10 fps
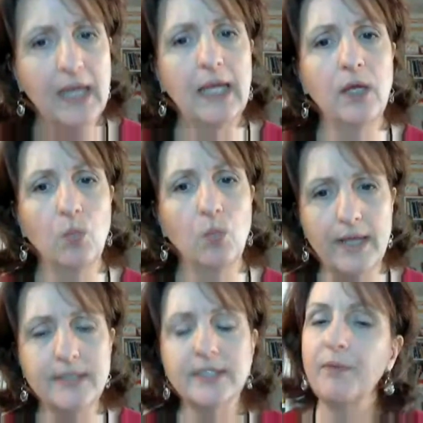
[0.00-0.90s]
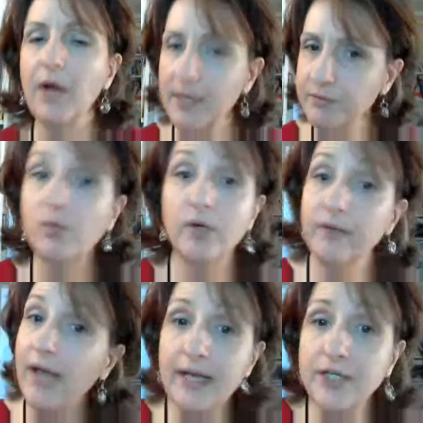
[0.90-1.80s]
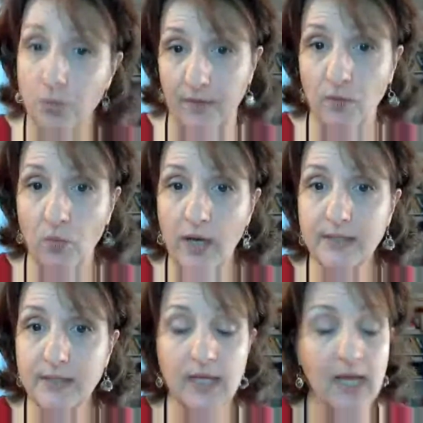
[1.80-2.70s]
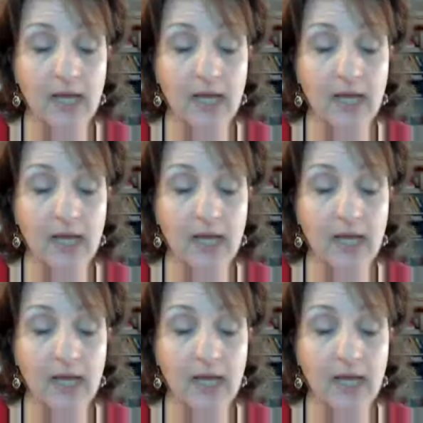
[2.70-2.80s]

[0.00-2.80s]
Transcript: in ways that perhaps we wouldn't have had to otherwise.